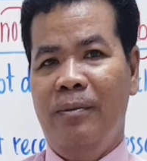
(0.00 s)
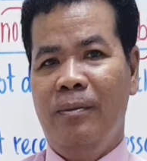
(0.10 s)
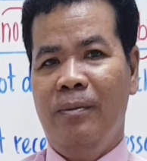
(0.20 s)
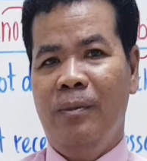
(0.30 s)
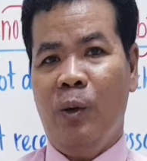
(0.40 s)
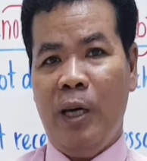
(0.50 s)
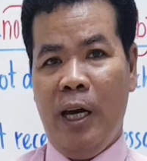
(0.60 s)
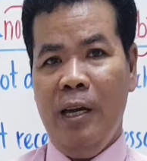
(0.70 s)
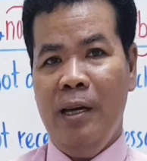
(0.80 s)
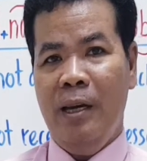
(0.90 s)

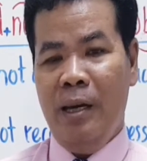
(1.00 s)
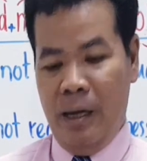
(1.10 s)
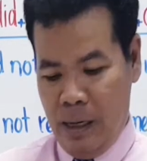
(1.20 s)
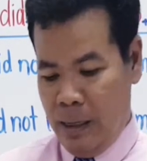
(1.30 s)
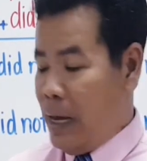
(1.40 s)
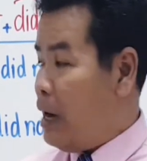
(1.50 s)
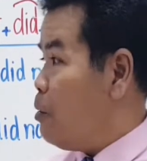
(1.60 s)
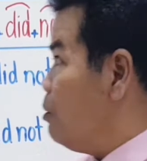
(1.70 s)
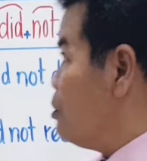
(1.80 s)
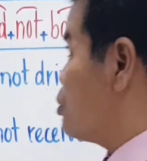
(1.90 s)
Okay?
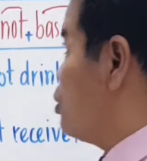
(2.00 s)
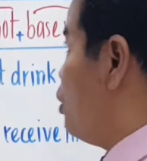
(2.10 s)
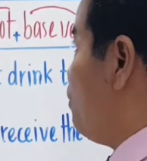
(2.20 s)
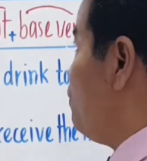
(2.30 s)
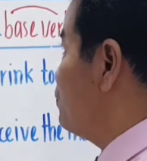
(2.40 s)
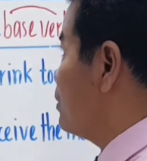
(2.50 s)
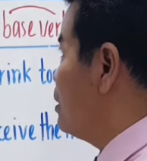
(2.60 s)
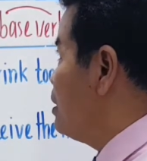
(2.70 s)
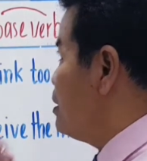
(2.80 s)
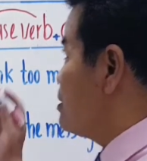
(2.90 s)
Now let's go.
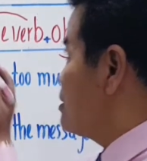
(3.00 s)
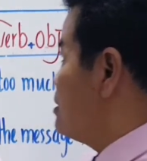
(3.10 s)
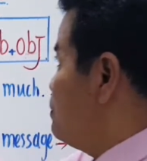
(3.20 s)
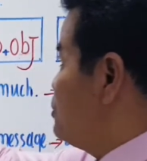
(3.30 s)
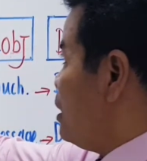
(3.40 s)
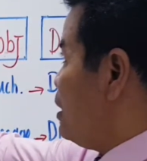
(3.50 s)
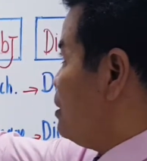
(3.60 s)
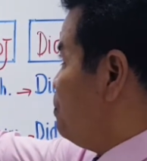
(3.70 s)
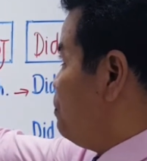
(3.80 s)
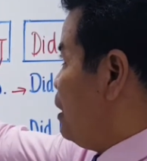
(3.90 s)

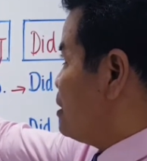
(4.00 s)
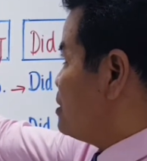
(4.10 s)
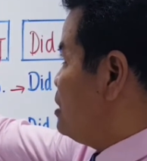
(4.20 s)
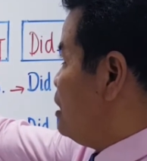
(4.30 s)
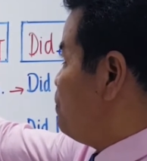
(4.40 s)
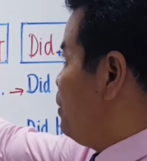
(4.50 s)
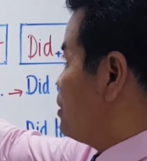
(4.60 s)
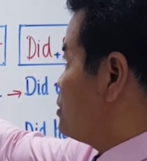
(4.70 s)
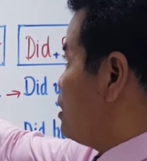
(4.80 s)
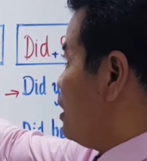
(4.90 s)
Subject plus did plus
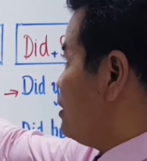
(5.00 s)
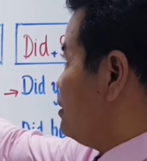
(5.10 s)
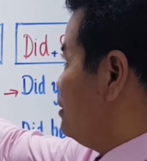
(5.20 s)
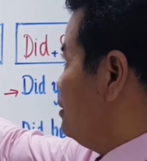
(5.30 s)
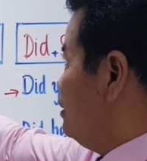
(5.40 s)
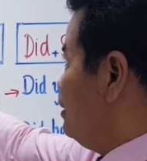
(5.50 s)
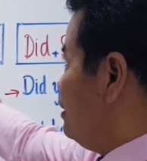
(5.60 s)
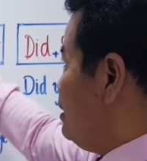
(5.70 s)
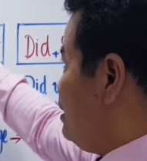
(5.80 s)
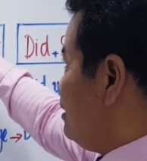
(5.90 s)
not.
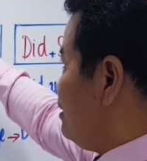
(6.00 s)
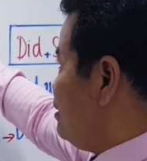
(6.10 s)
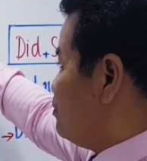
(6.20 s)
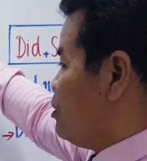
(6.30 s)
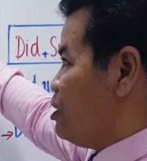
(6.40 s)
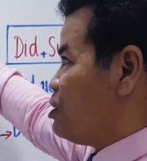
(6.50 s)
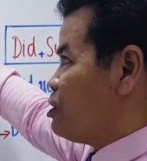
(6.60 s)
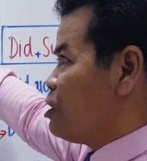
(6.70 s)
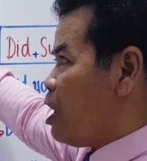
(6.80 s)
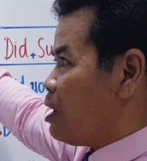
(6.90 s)
Here there is
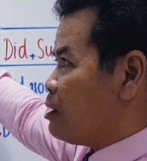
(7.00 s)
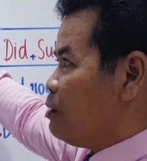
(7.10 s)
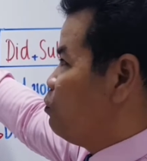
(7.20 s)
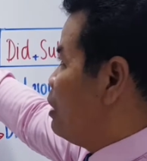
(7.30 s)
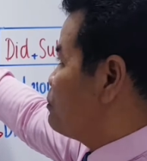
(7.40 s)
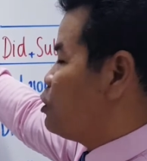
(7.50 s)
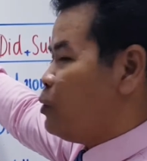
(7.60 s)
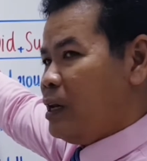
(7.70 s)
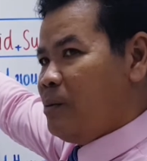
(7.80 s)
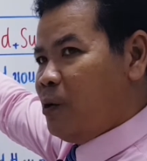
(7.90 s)
not verb 2
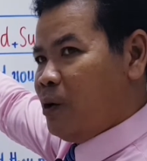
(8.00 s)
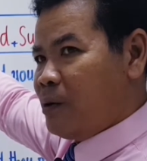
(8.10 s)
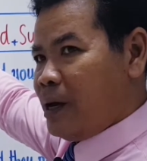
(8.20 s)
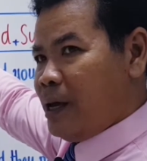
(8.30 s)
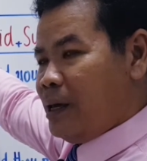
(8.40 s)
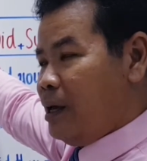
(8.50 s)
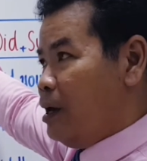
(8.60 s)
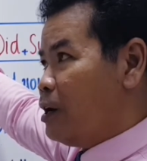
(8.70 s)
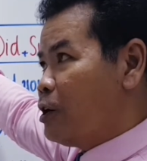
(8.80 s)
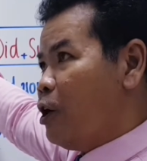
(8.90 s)
anymore,
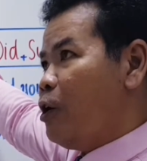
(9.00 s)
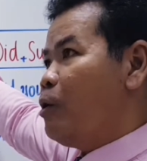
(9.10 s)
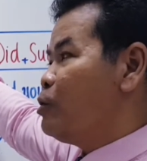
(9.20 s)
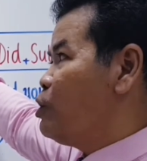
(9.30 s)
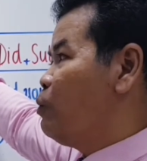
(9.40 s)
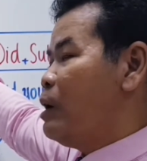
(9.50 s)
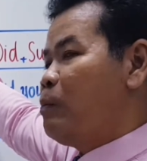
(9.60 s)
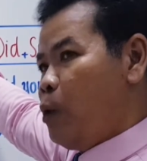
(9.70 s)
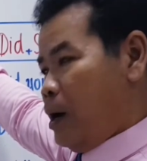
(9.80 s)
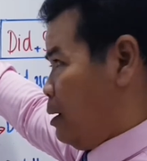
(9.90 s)
right? Go to verb
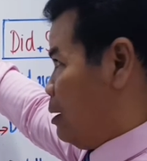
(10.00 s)
1.